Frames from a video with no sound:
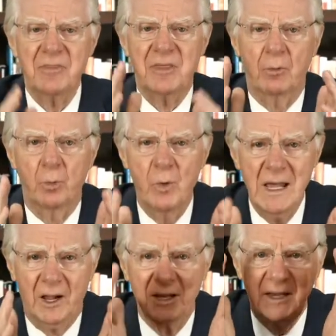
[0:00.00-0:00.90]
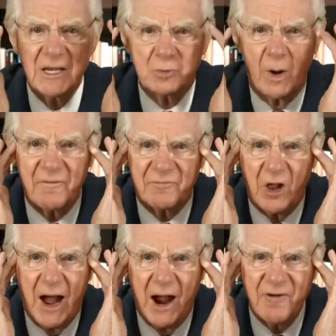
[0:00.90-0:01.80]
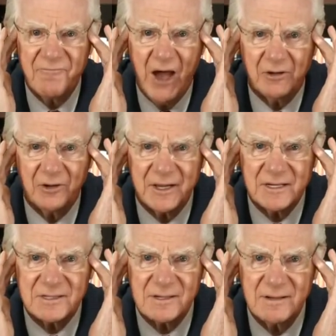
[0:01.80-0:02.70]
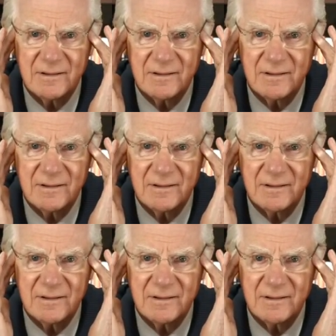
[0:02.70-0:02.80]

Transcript: The will is one of the higher faculties.